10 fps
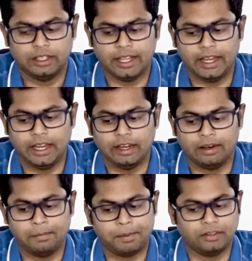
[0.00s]
the
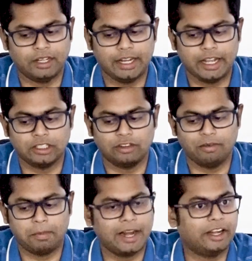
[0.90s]
representation of
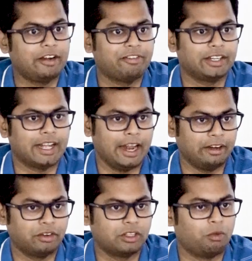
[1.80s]
a binary for
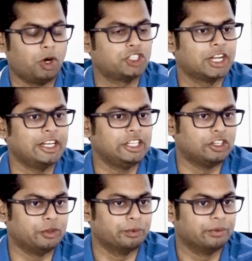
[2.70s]
10, so what should I need
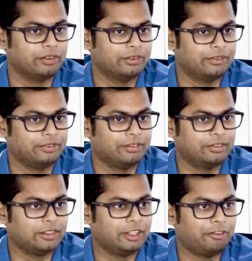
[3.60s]
to do?
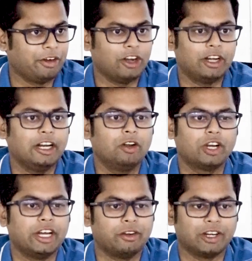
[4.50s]
We already
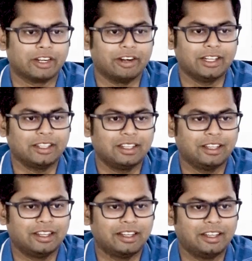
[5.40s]
looked into it, right?
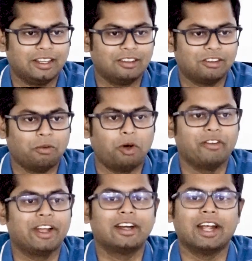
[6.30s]
So
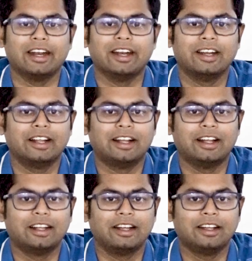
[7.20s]
what we have done?
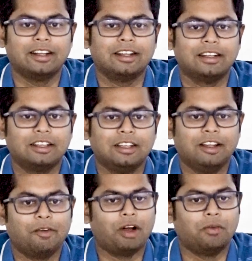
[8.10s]

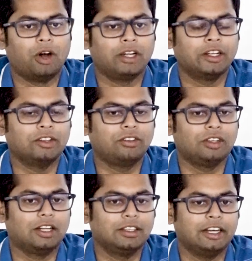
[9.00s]
What is
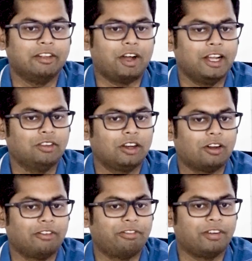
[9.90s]
the divisor
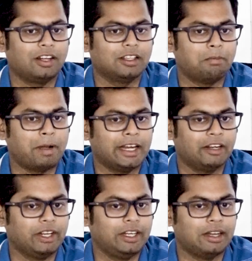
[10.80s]
of the
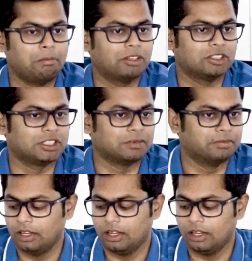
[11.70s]
binary number system?